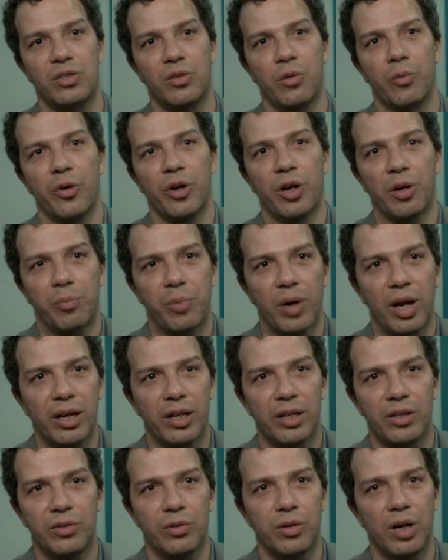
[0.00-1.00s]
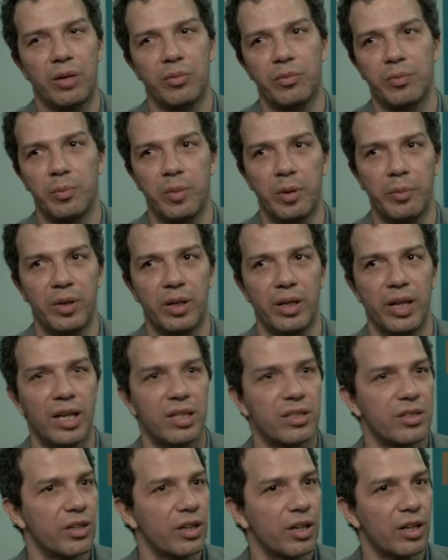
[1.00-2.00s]
So we are planning to have maybe
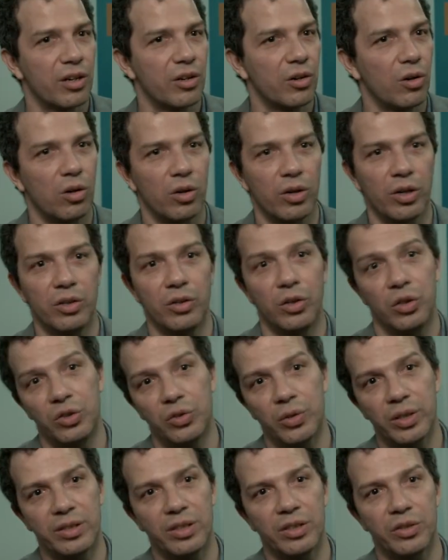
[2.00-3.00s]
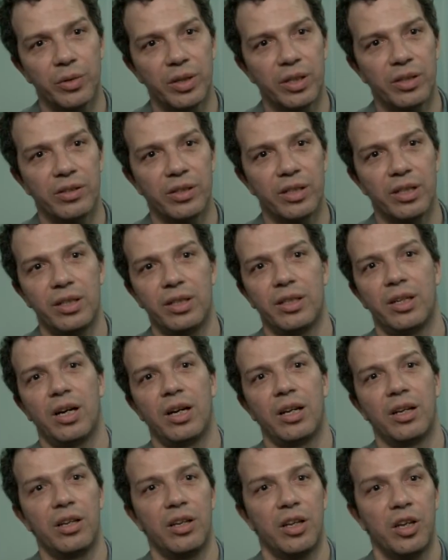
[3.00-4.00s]
next year or in 2020
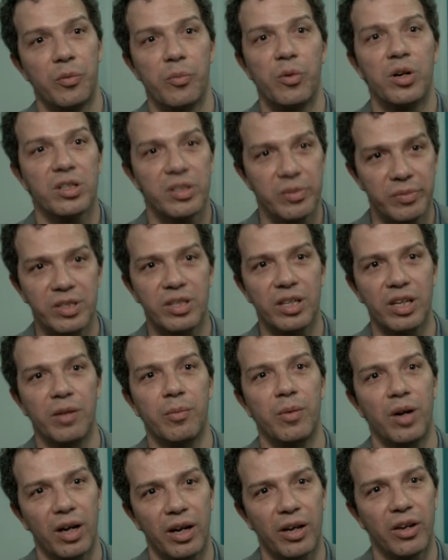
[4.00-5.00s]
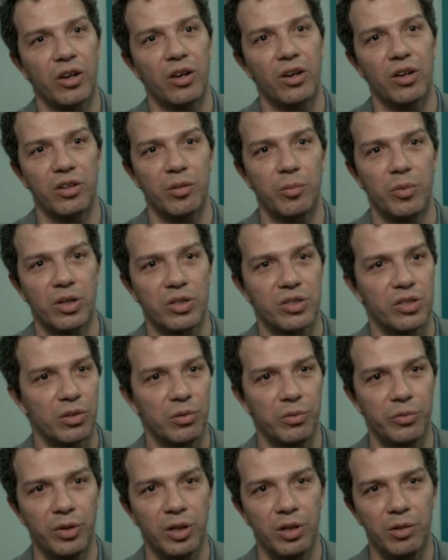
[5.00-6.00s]
an immersive cinema here in the
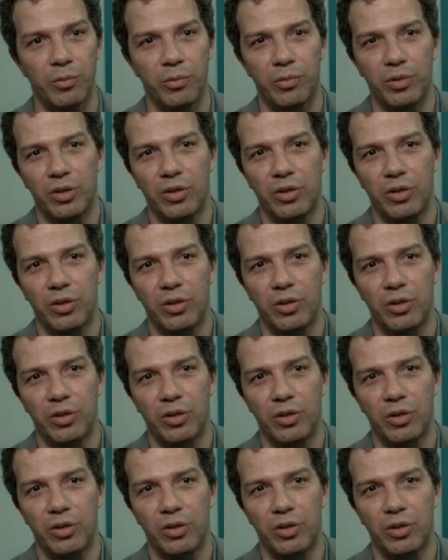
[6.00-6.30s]
Mauricio Film.